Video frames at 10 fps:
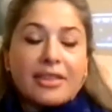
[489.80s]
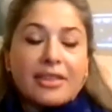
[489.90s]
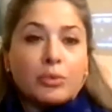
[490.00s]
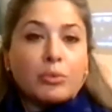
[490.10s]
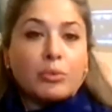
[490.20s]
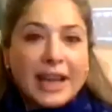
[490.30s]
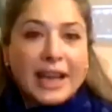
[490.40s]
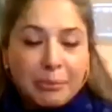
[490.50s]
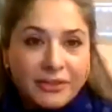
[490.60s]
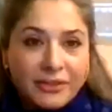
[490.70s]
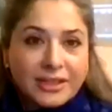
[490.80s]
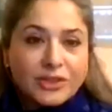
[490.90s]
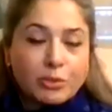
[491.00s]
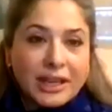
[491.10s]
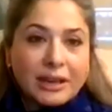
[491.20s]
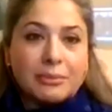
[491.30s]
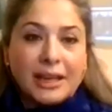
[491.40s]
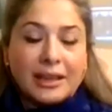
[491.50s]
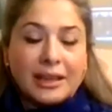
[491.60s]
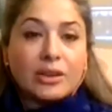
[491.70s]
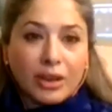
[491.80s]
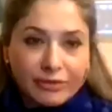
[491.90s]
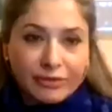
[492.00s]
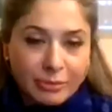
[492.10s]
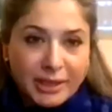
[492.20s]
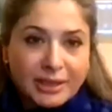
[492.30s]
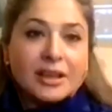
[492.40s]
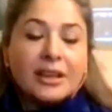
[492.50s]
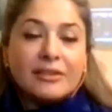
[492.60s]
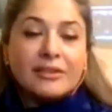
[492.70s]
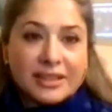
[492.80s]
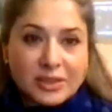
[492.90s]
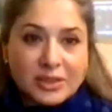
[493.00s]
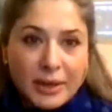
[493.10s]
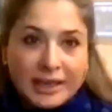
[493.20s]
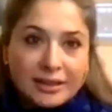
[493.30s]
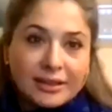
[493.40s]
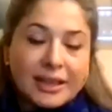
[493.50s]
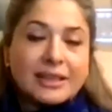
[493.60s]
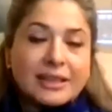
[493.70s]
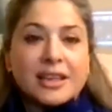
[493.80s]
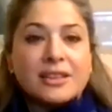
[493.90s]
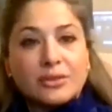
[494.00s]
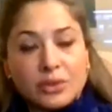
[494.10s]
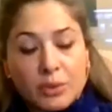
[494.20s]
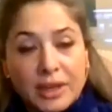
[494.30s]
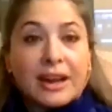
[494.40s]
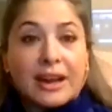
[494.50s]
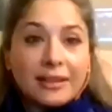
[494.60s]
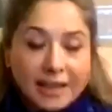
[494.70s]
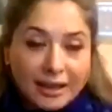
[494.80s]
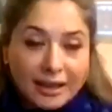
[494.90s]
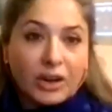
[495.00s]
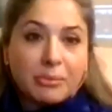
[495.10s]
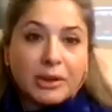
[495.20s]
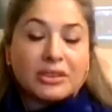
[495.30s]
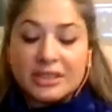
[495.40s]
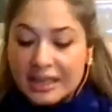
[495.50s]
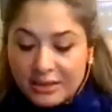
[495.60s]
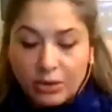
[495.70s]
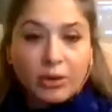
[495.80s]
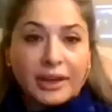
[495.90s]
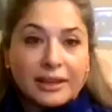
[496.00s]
what happens is you become like, God forbid, Venezuela. It takes you to Iran, thank God, because it has oil.